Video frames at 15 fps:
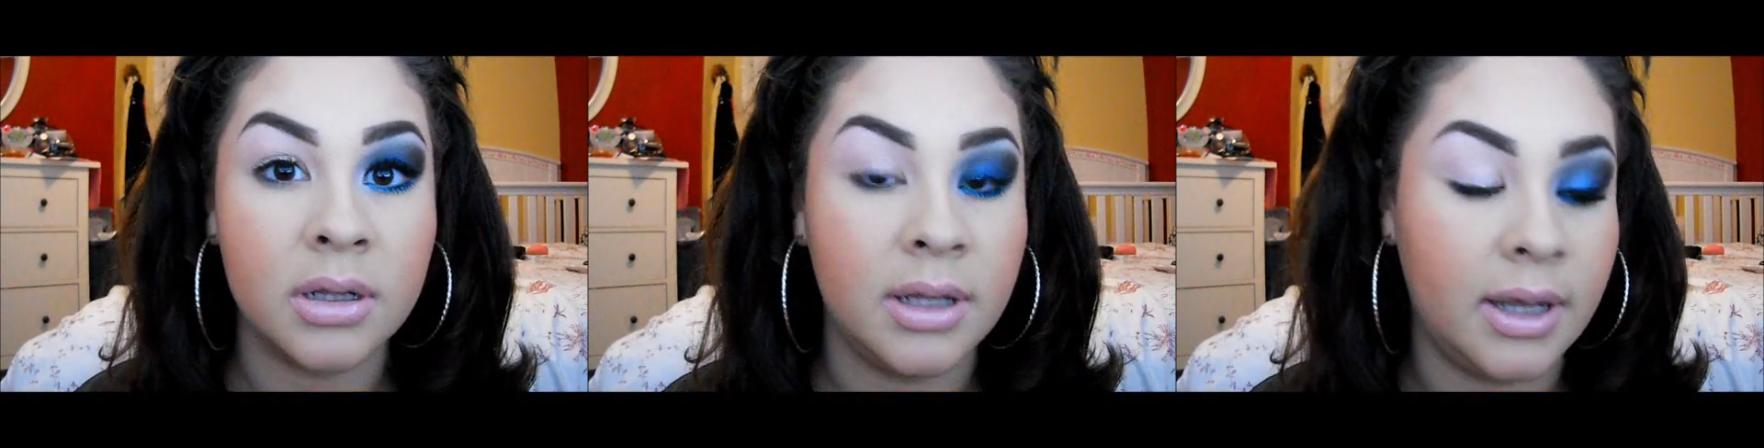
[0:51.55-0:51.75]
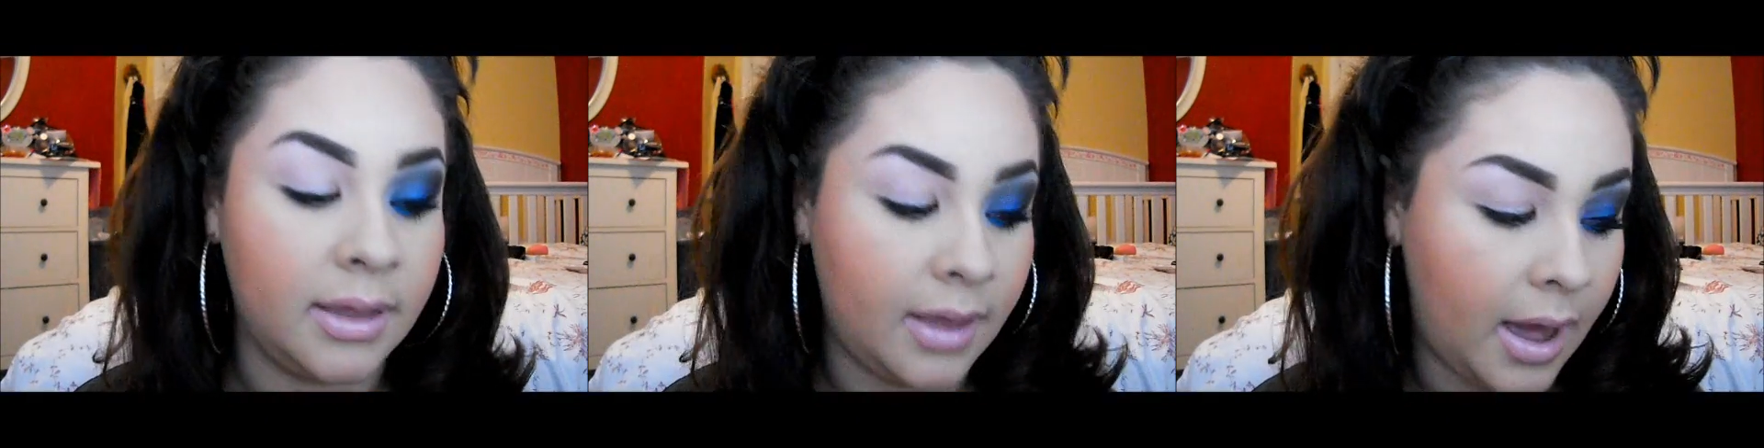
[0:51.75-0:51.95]

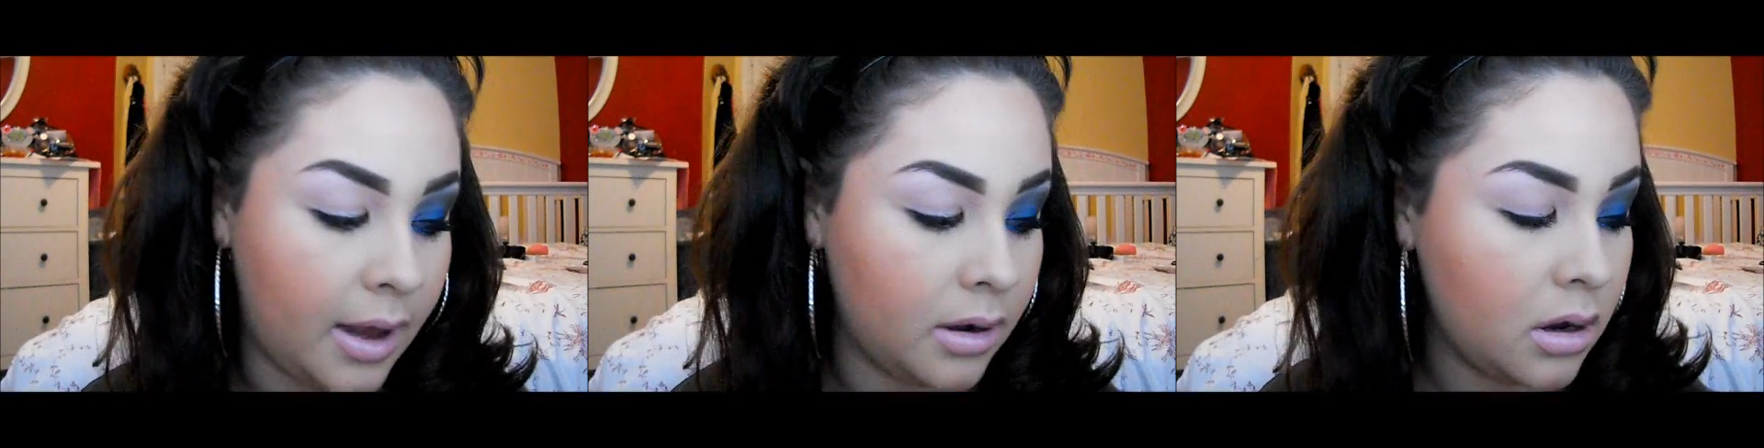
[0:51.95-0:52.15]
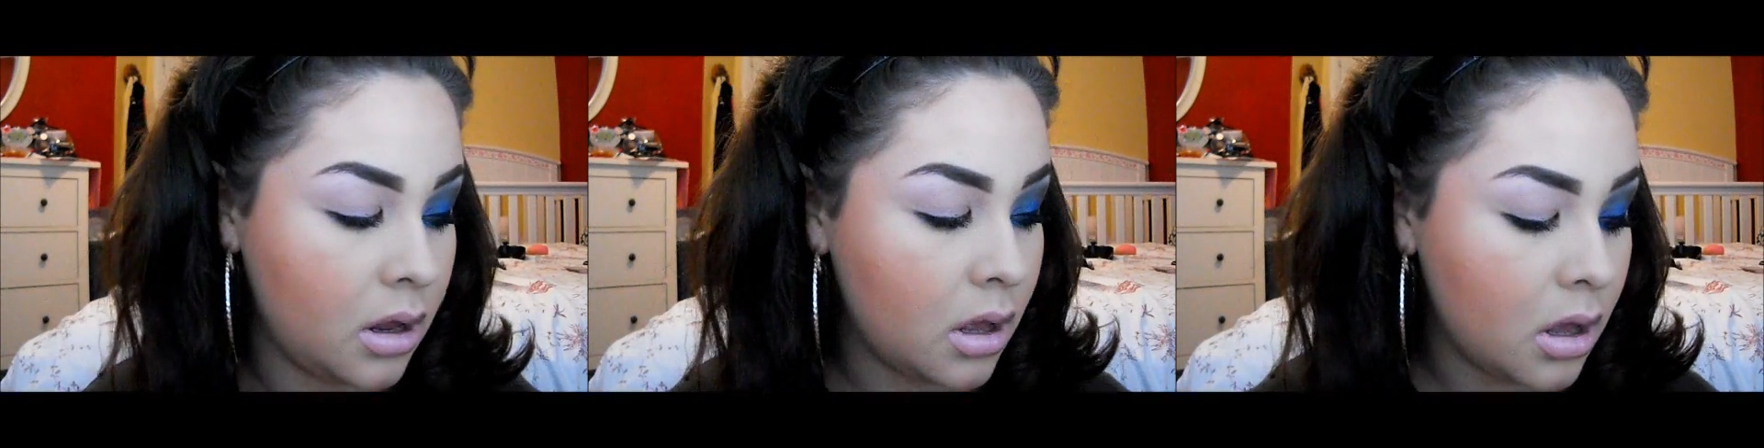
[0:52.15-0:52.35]
Like that.
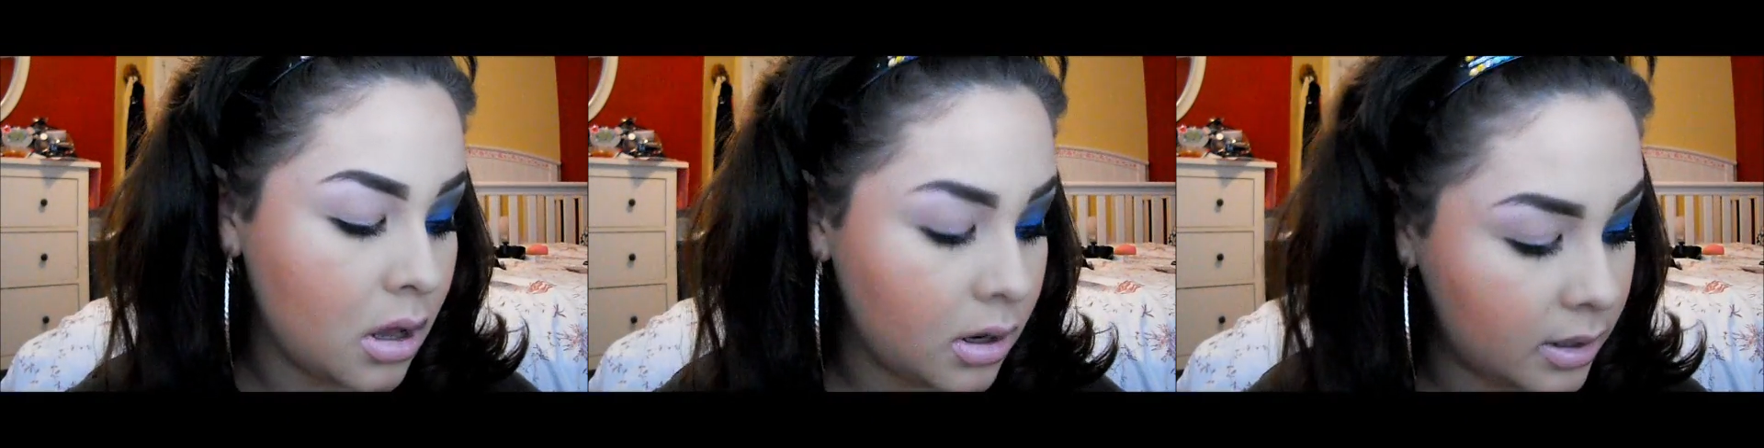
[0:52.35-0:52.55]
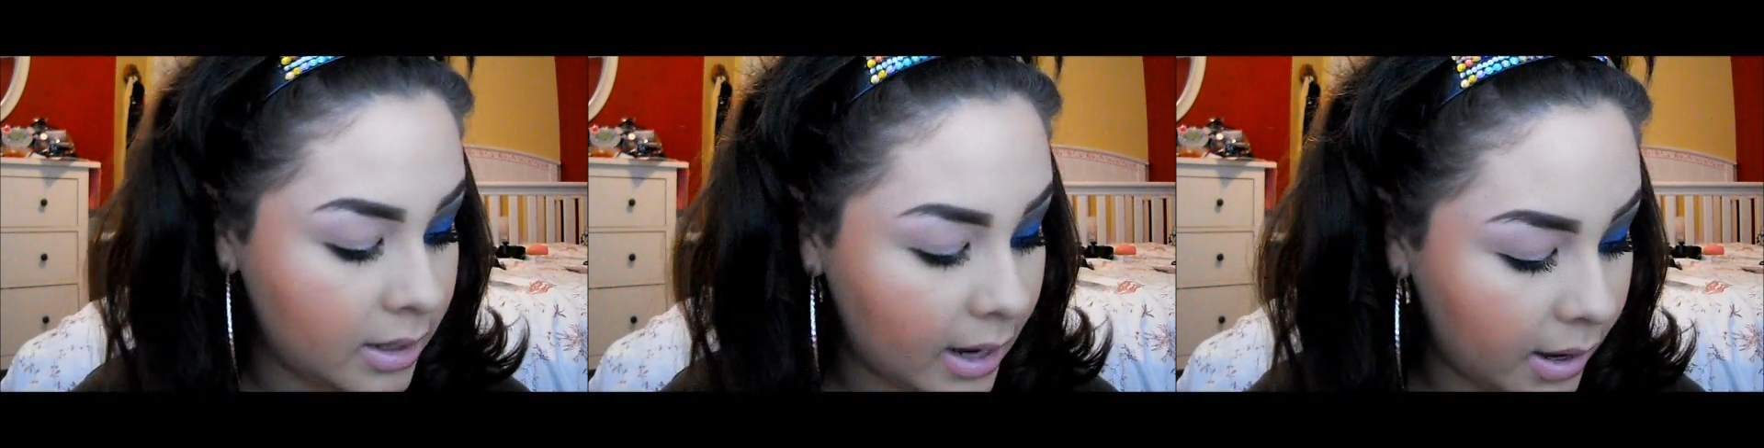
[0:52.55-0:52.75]

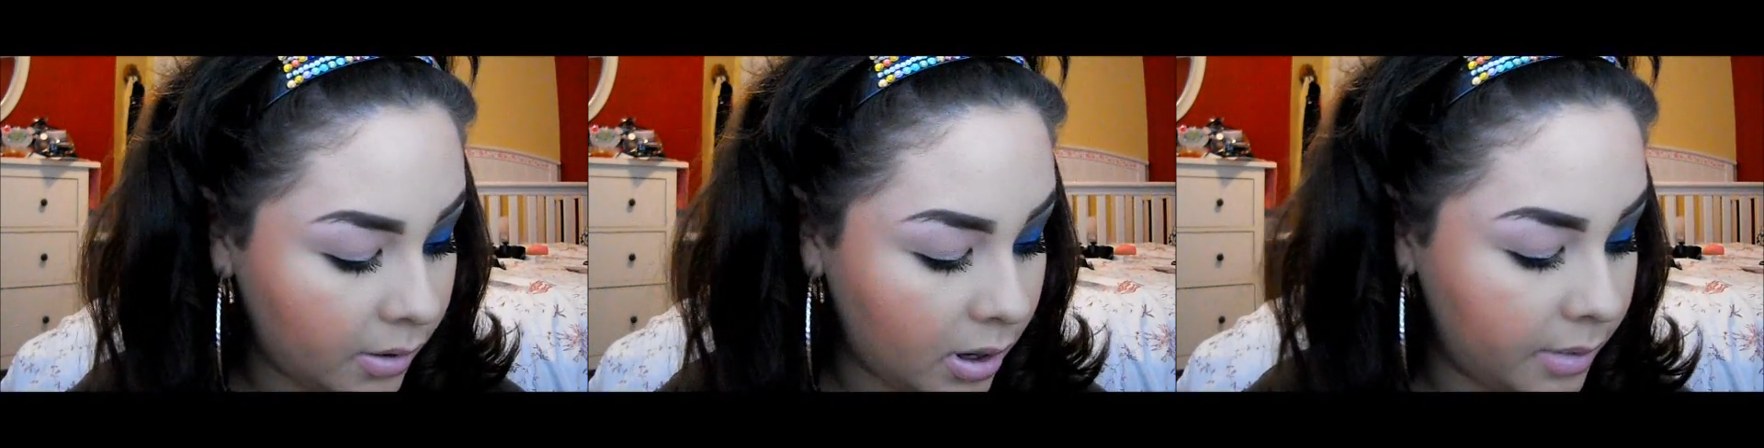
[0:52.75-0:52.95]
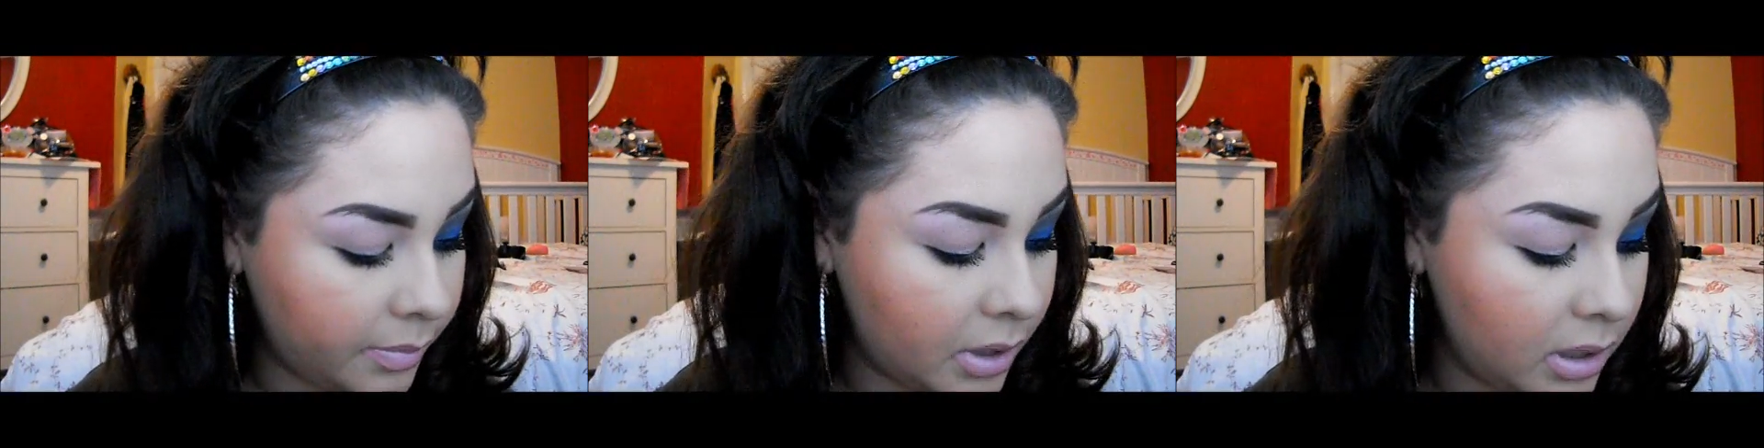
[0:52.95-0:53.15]
Now
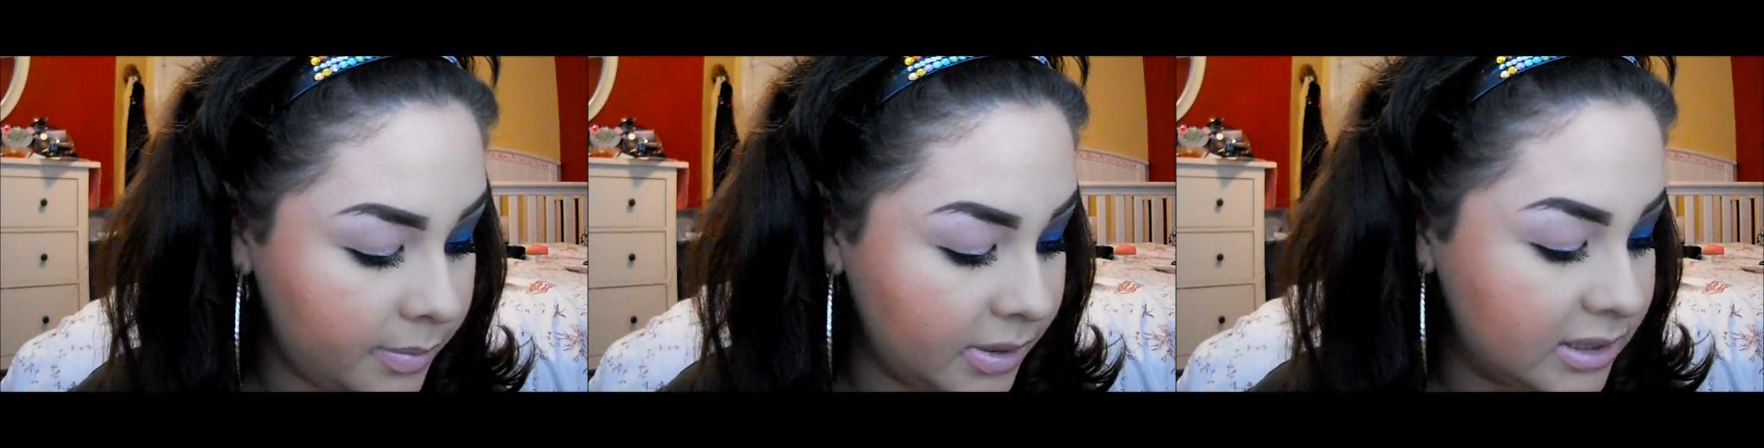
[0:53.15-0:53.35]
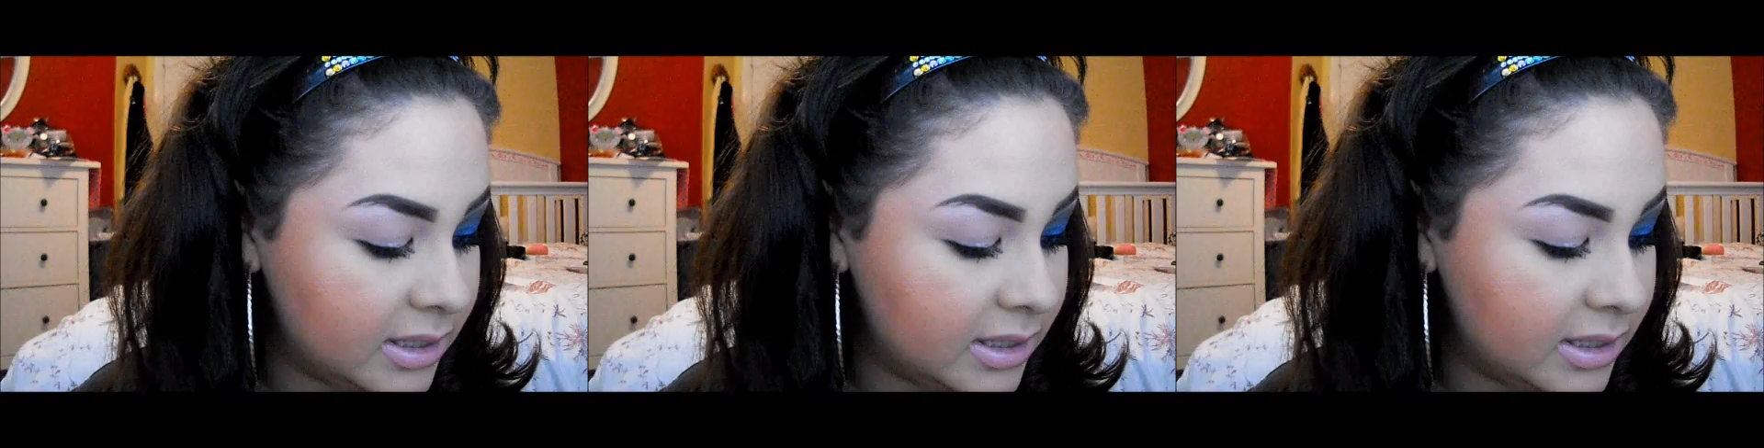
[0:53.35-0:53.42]
I'm going to be